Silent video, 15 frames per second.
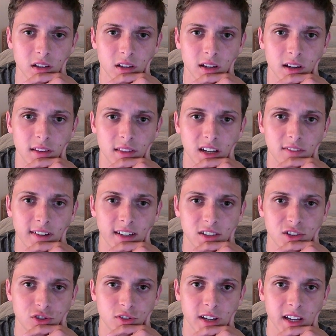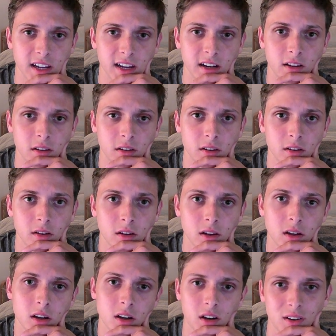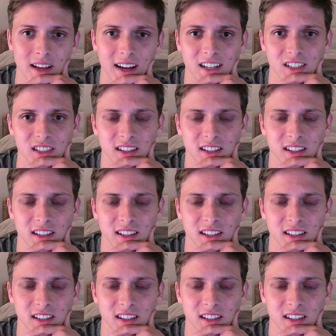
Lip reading: Then if I trade... Oh, actually,